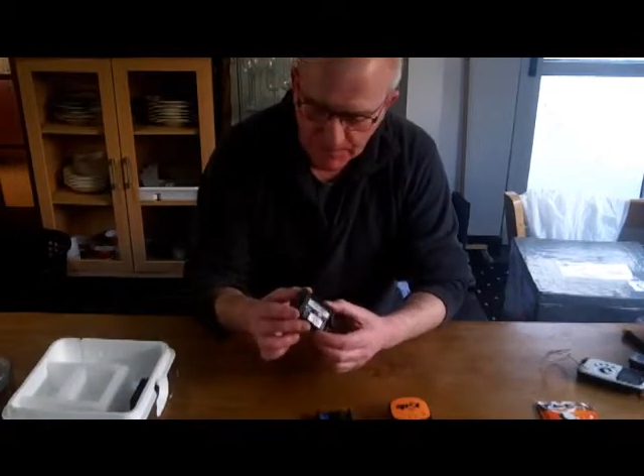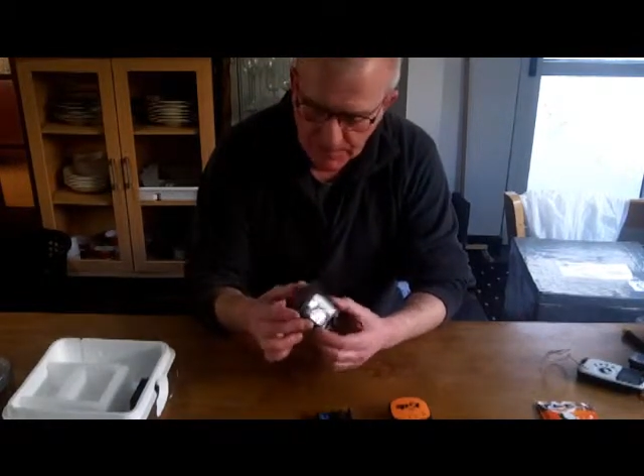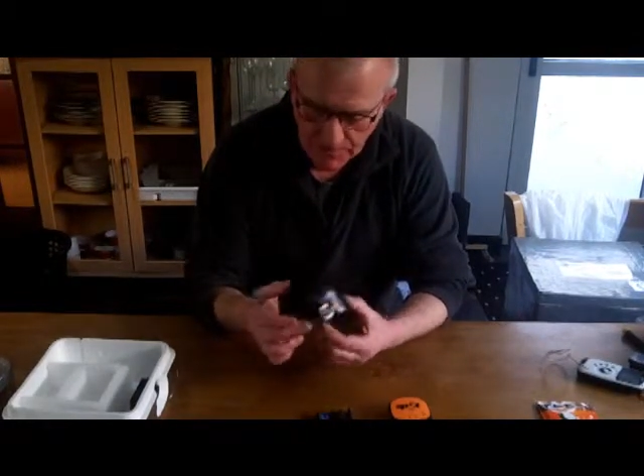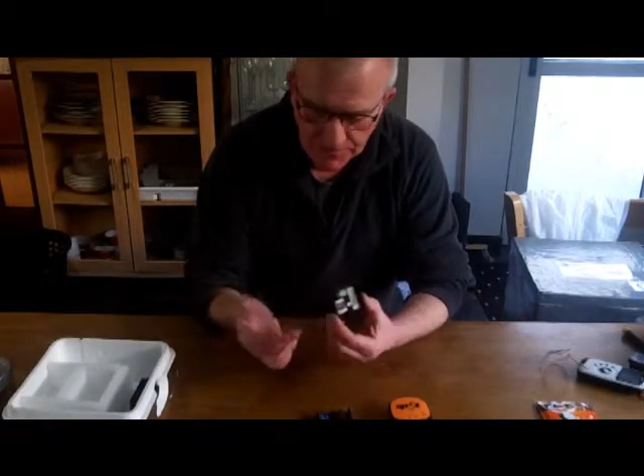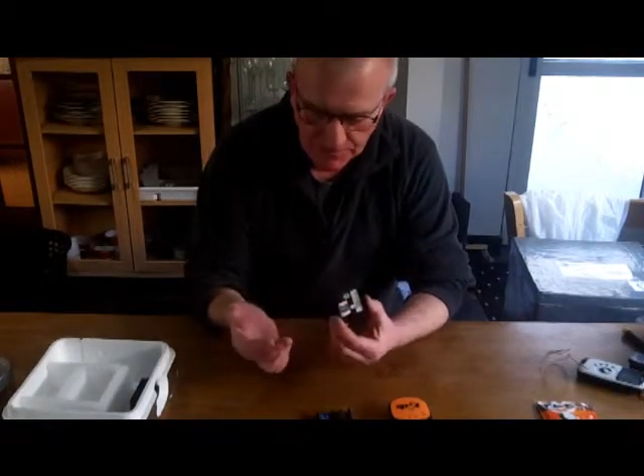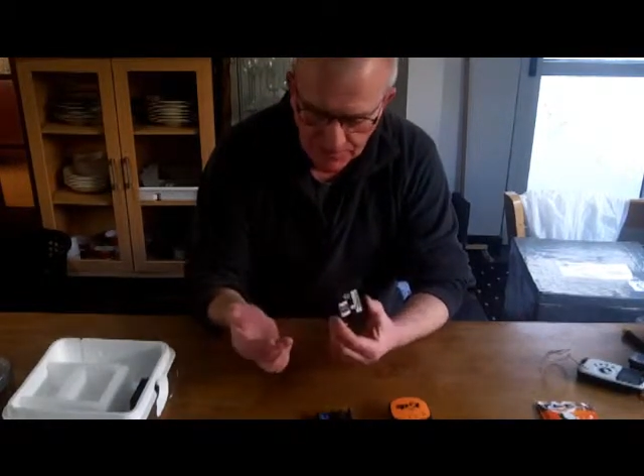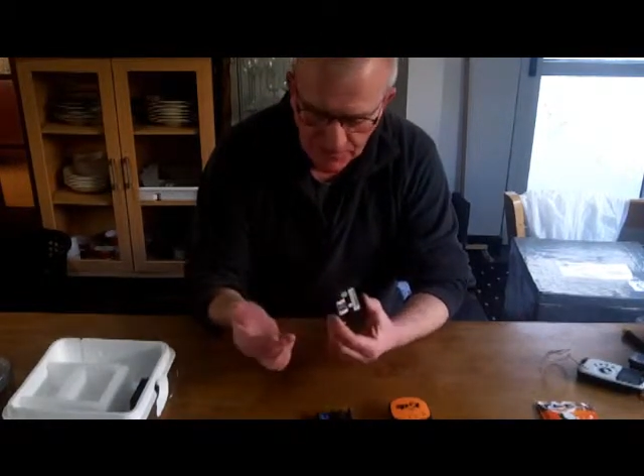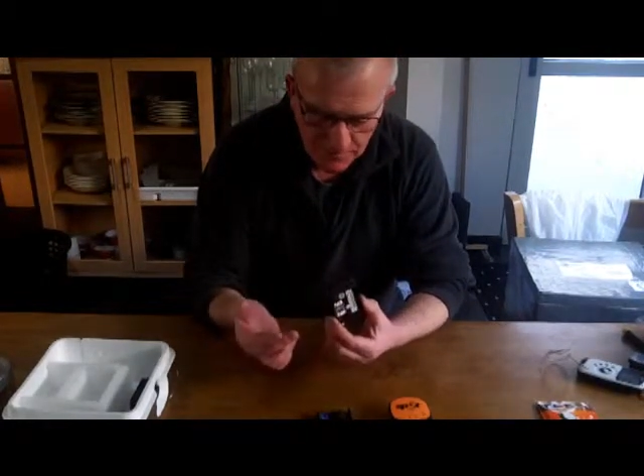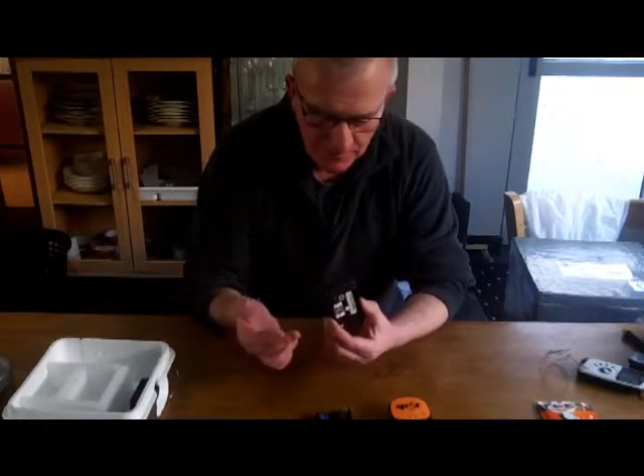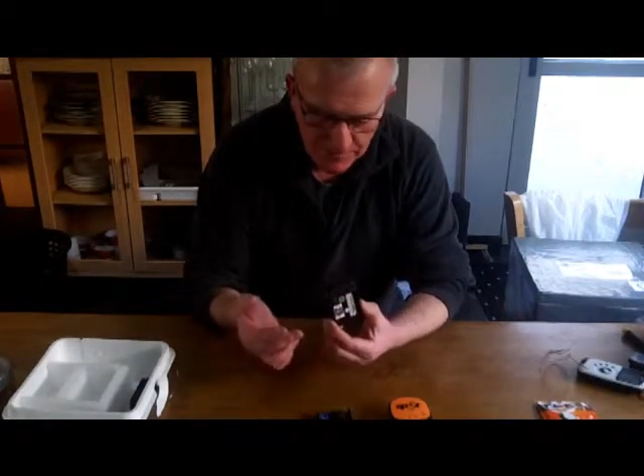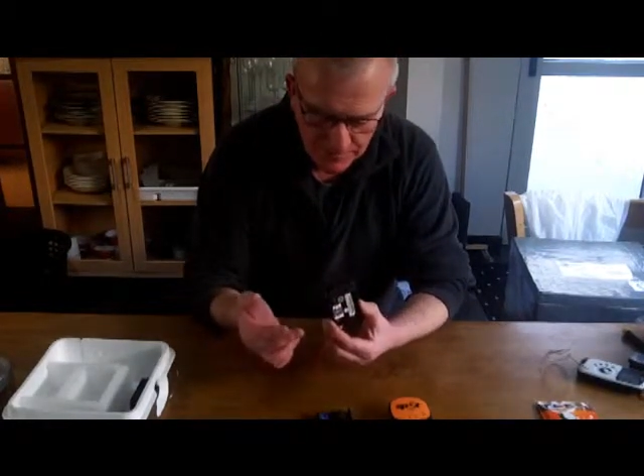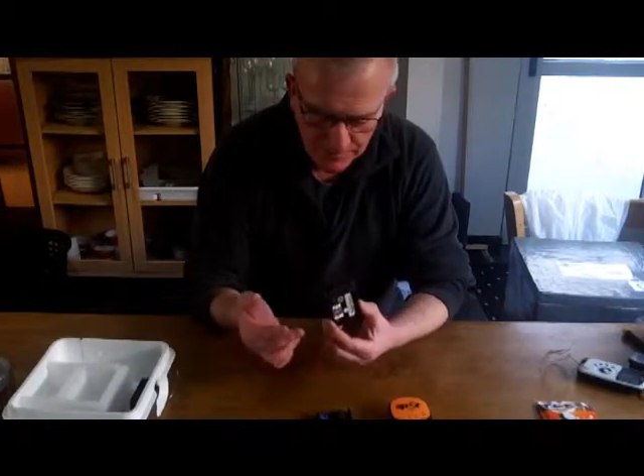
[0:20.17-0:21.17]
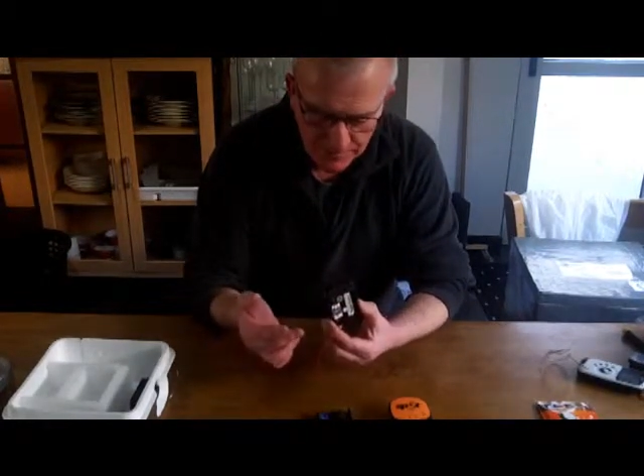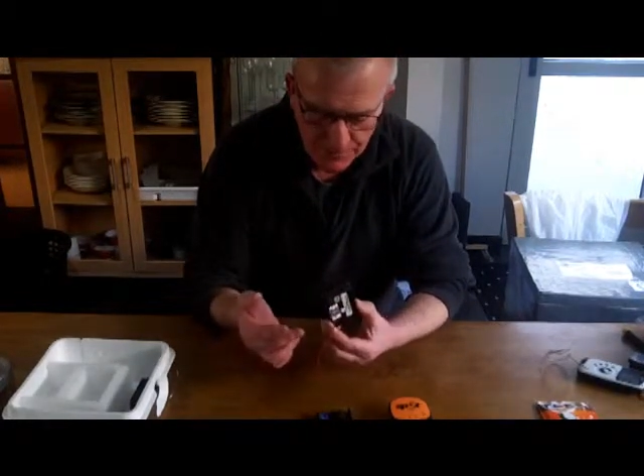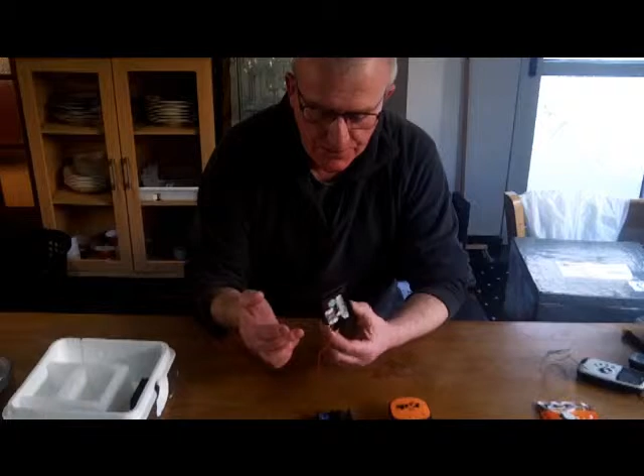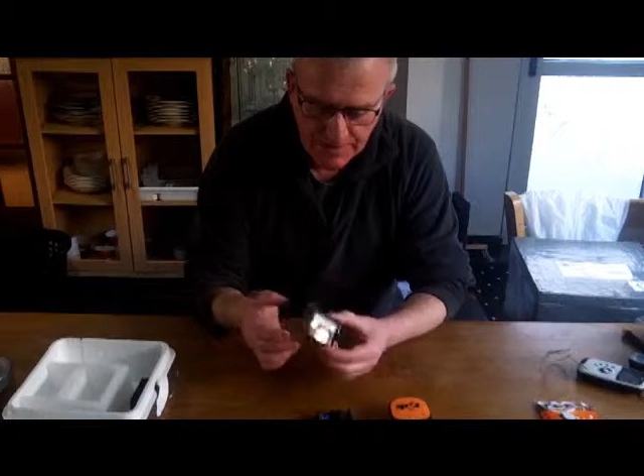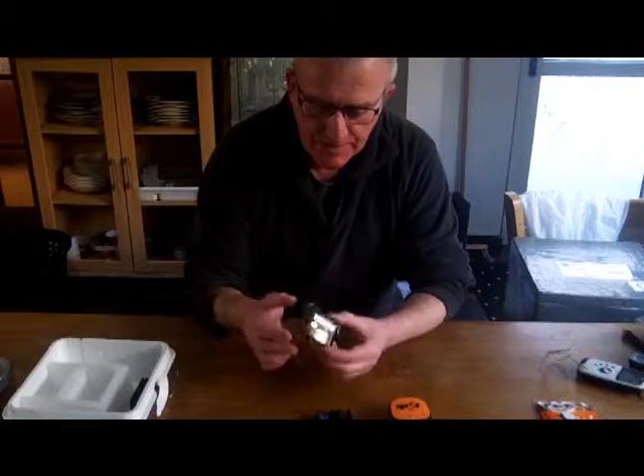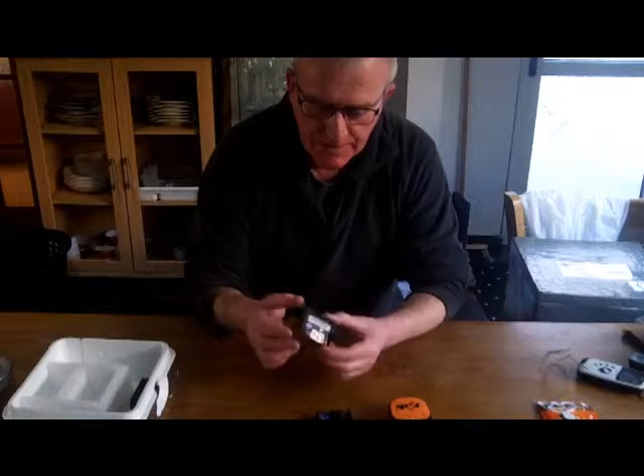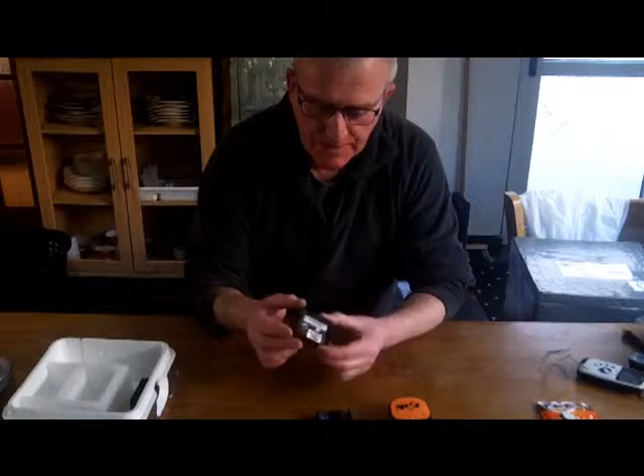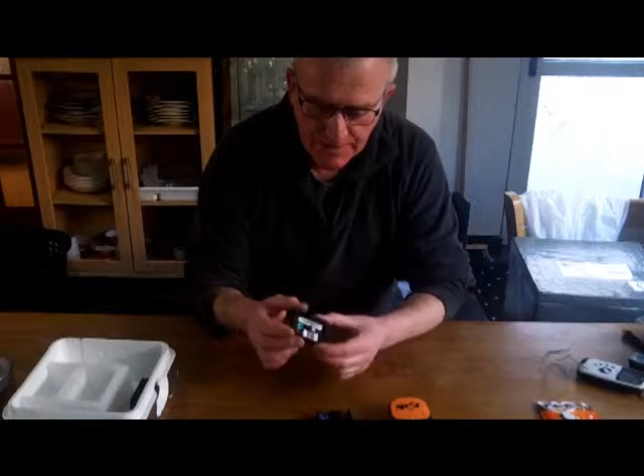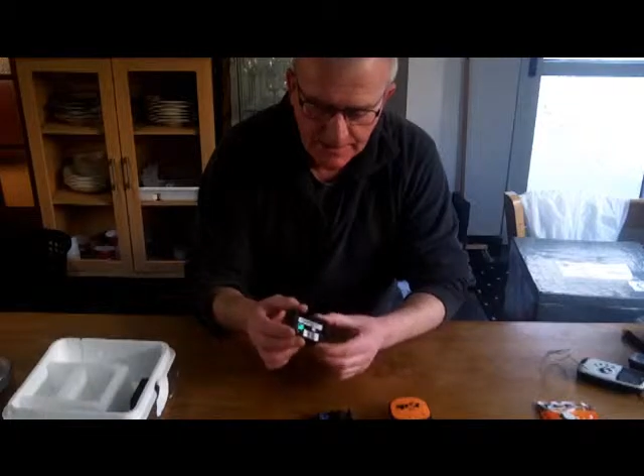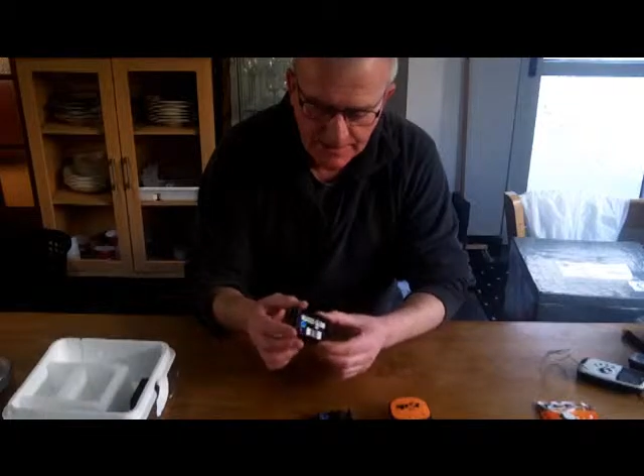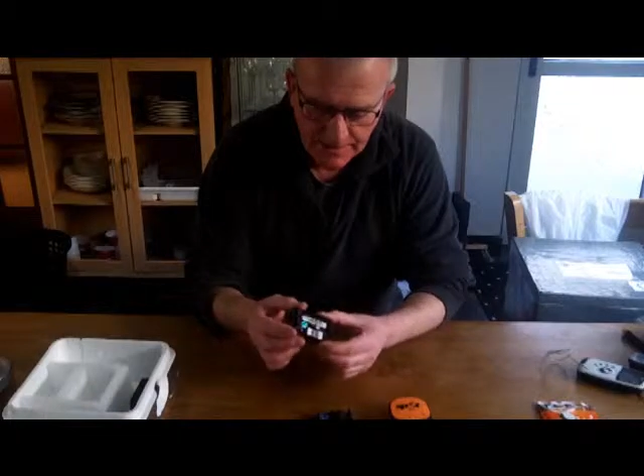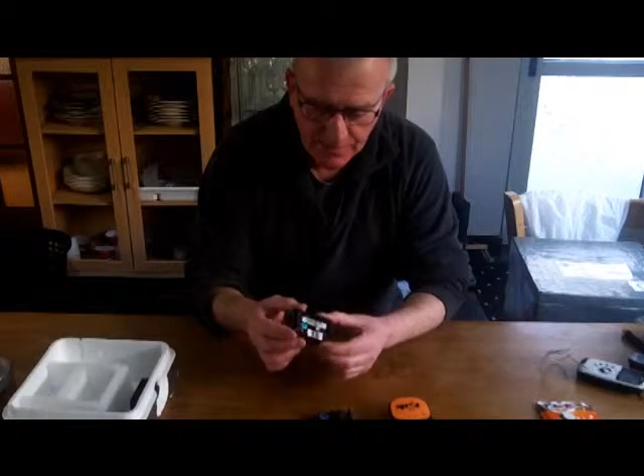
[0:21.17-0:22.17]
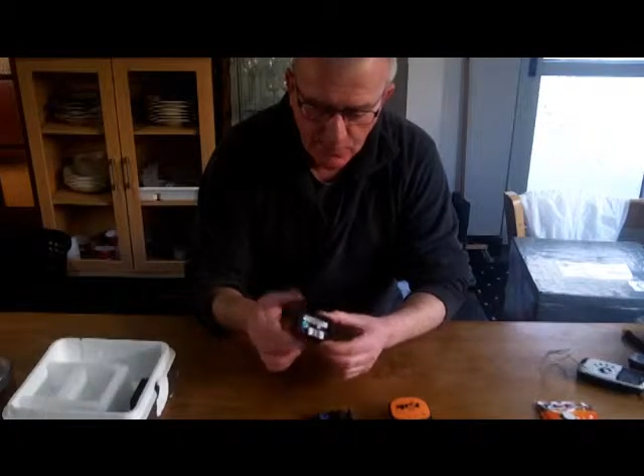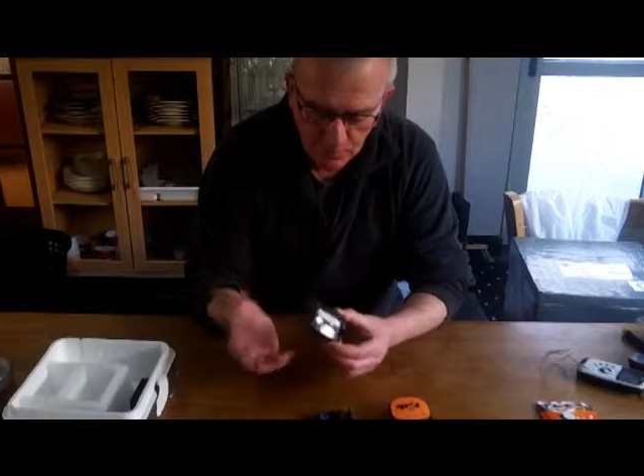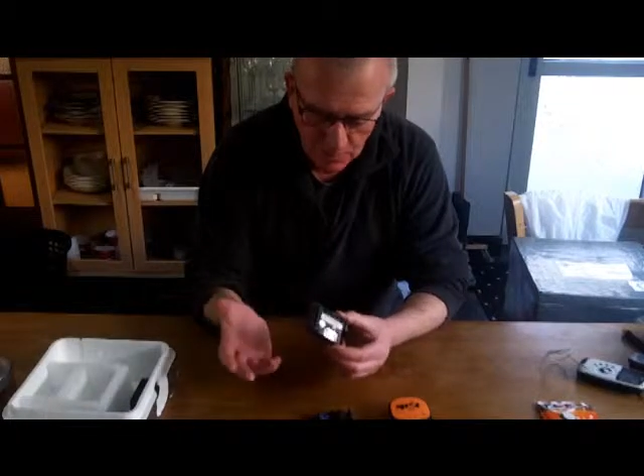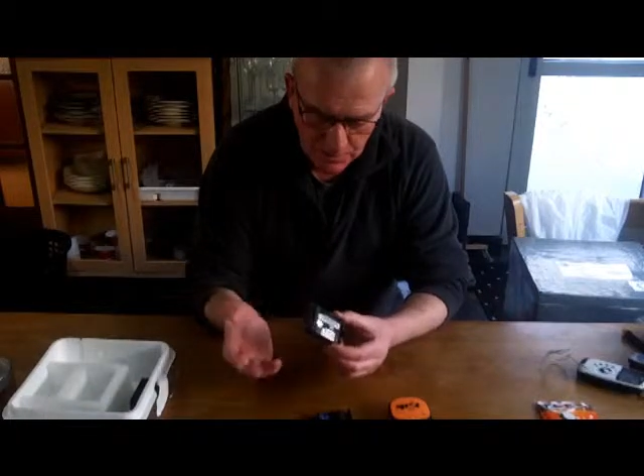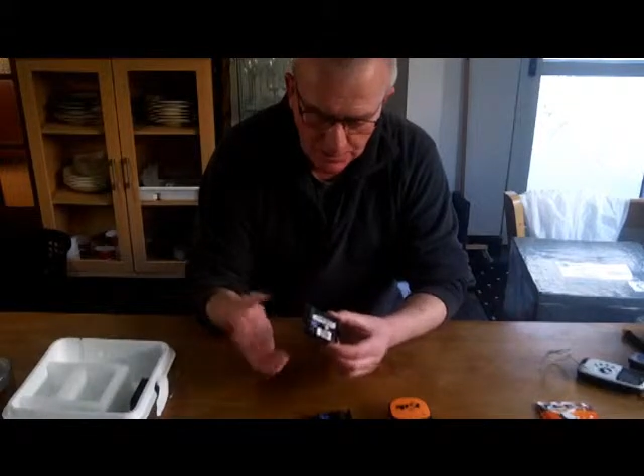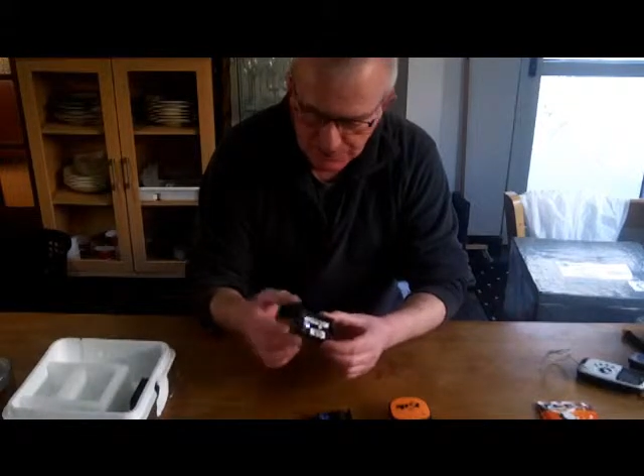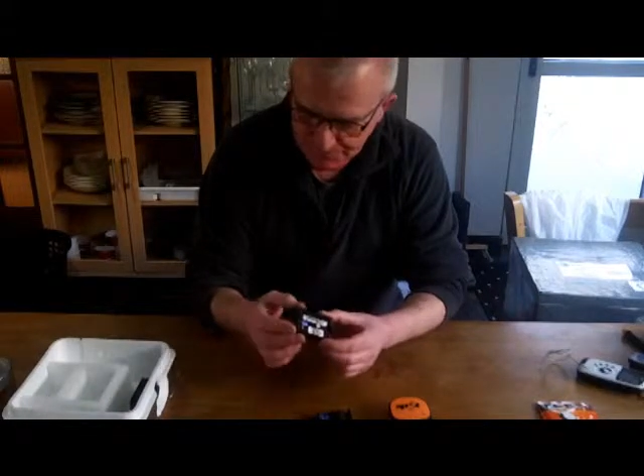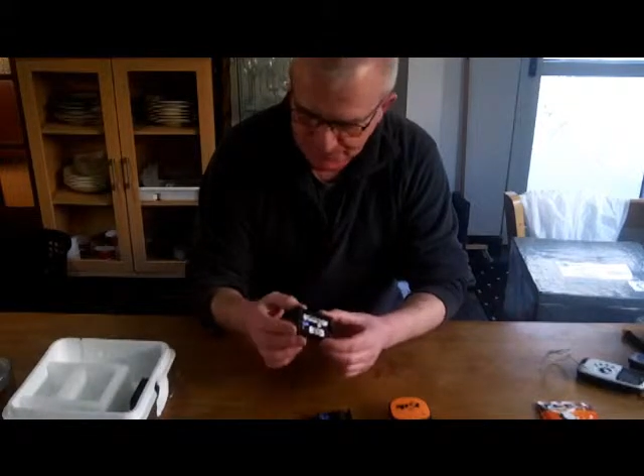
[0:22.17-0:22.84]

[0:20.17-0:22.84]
on all of my launches, and they've all worked